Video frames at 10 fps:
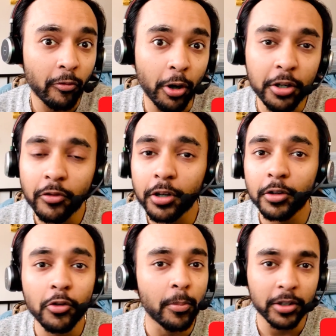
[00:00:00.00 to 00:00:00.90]
what do you want to
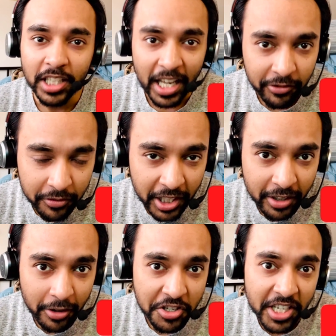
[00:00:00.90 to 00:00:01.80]
know about the life of
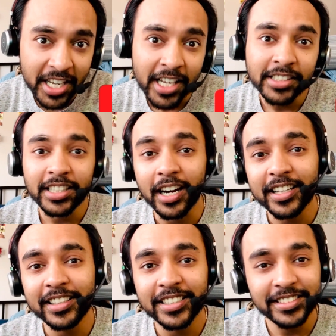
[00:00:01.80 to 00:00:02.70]
technology.
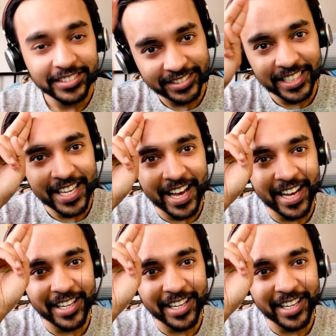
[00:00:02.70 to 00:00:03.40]
Until then, see ya.